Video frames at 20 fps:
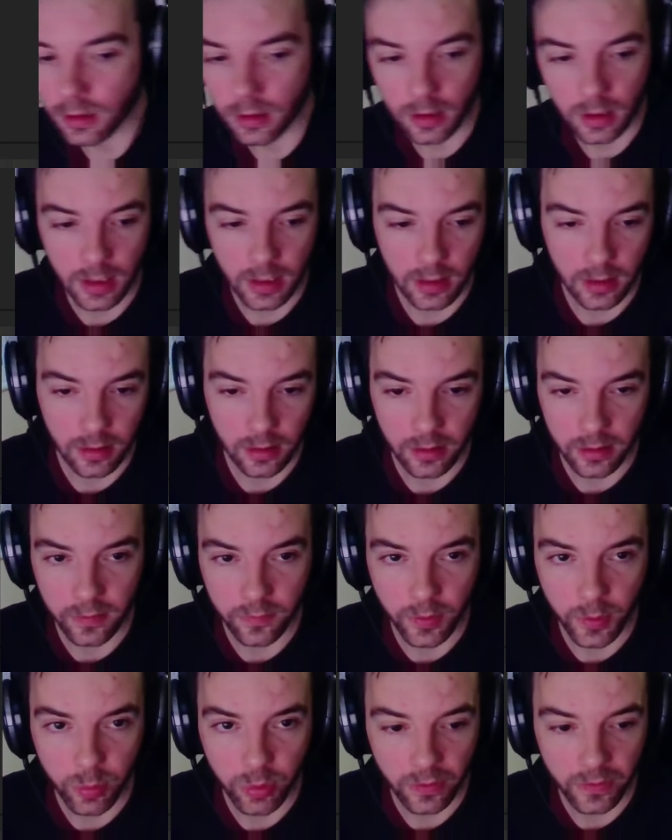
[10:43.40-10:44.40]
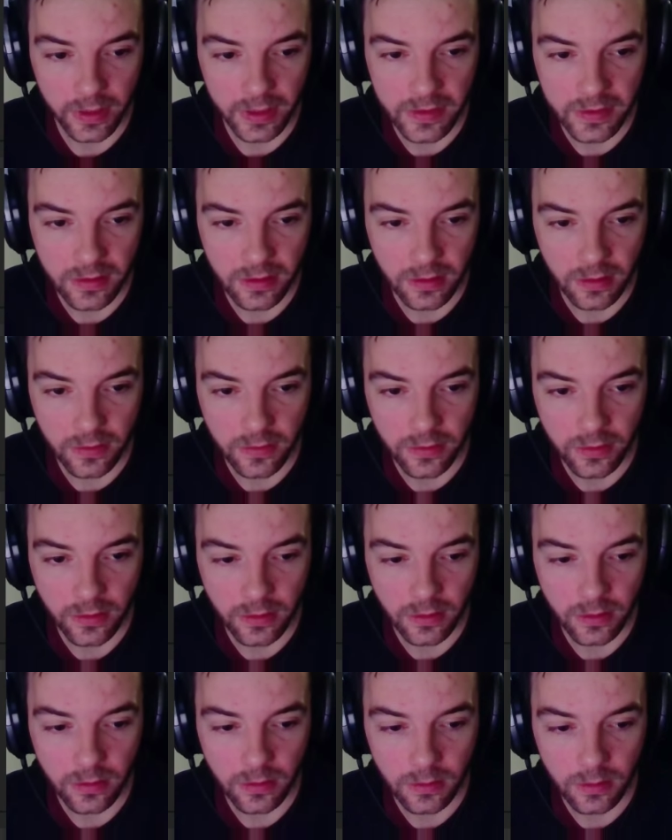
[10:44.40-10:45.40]
And if we put this to
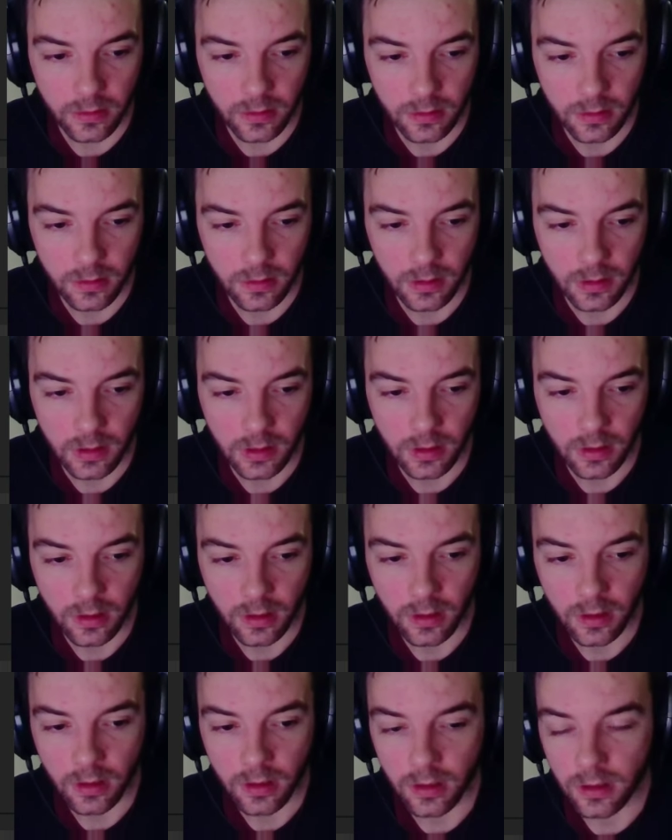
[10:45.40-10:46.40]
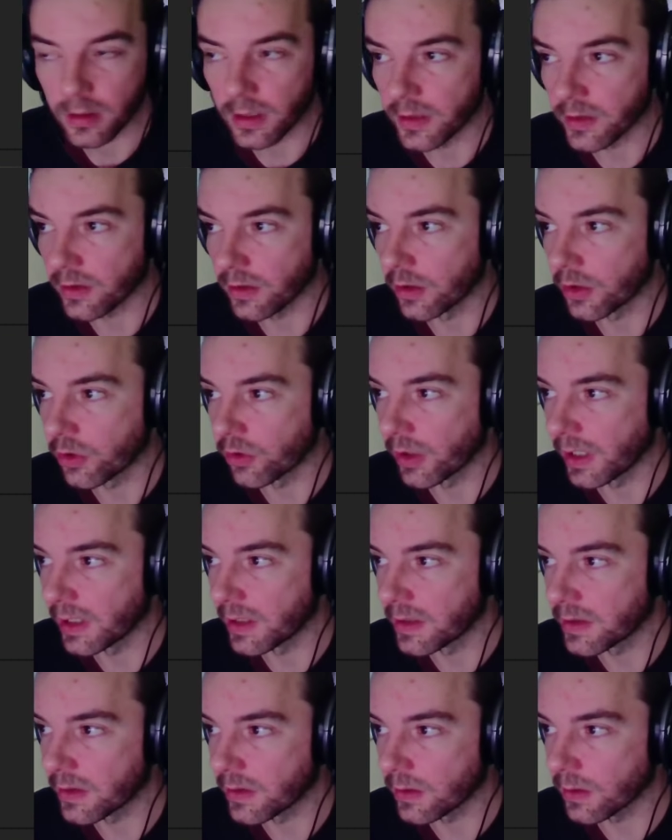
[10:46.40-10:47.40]
2, it's going to
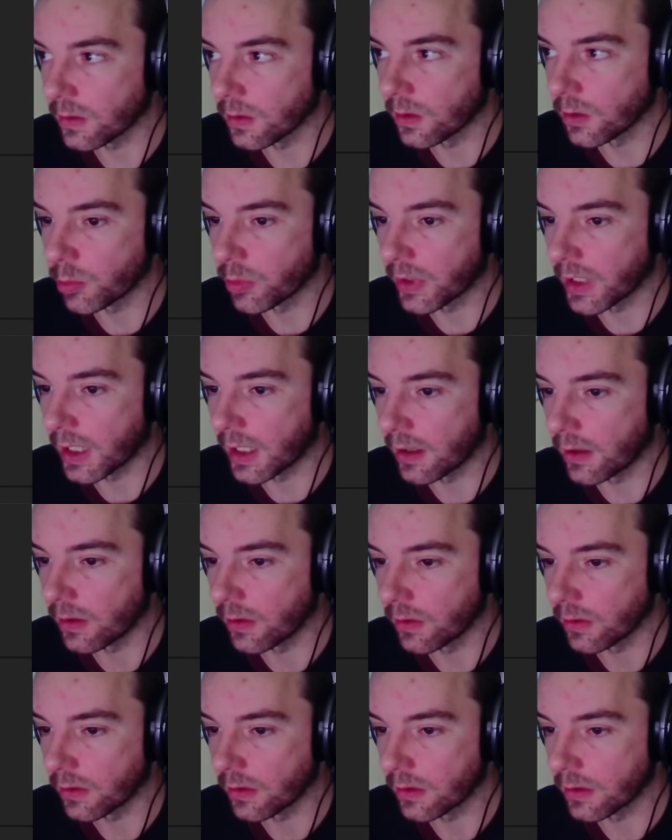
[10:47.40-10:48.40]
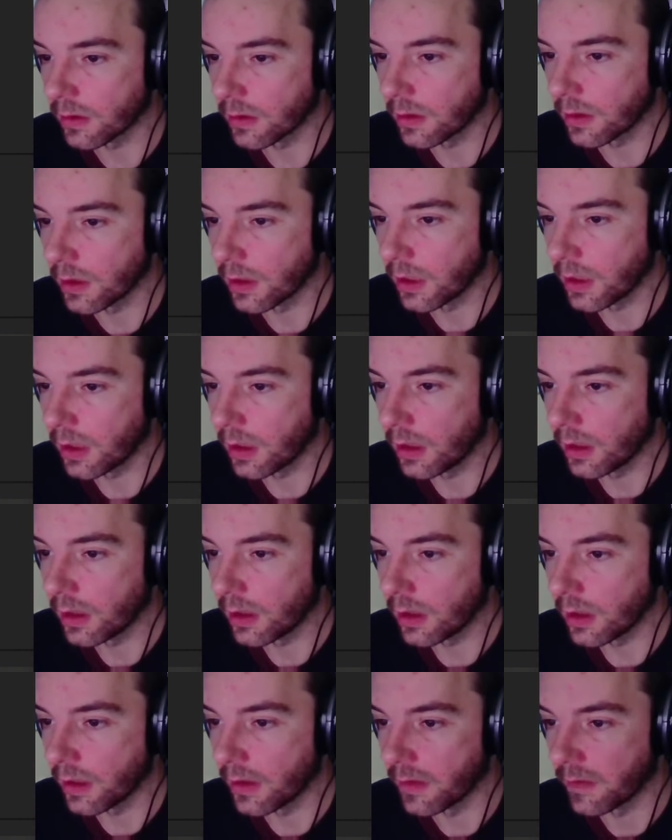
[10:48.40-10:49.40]
trace up, down,
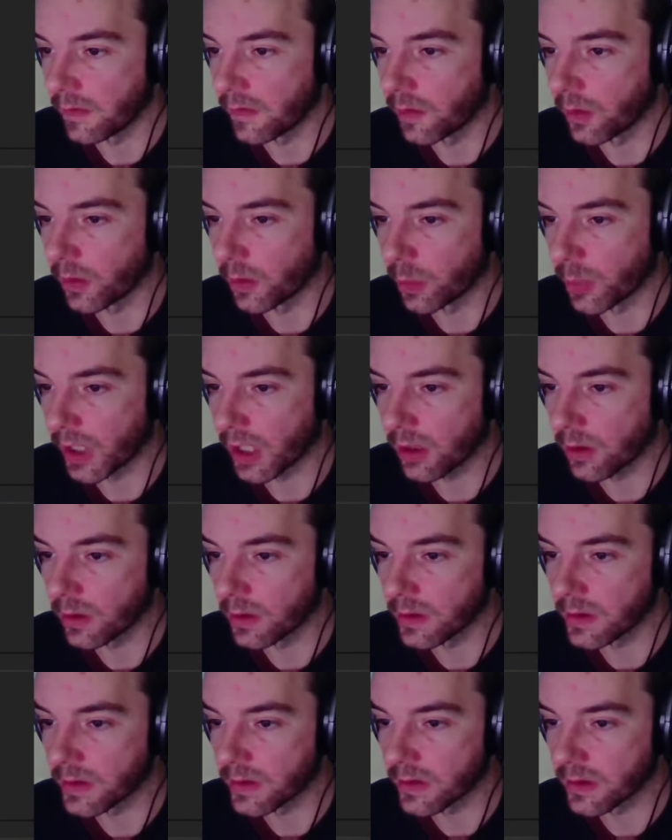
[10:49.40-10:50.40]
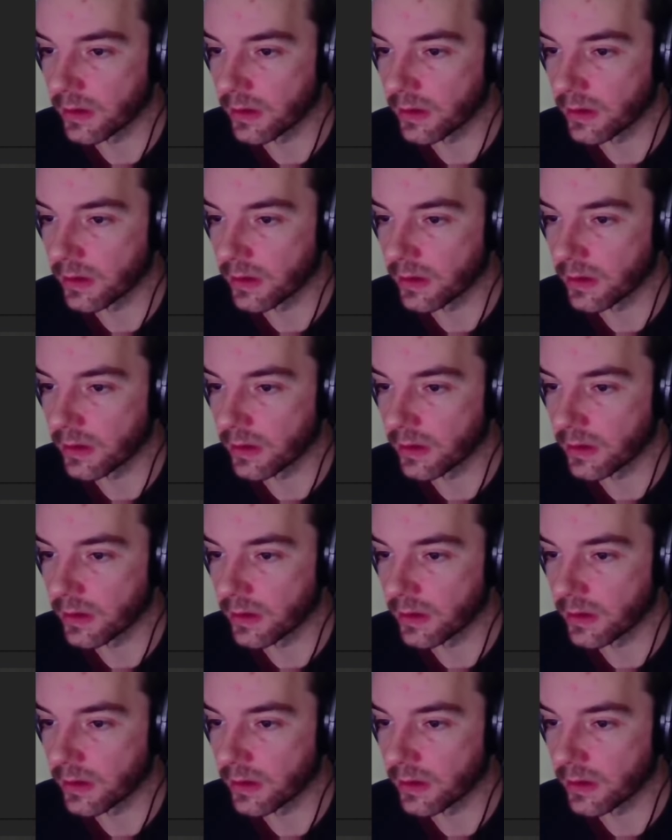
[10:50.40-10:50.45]
and then forward and backwards.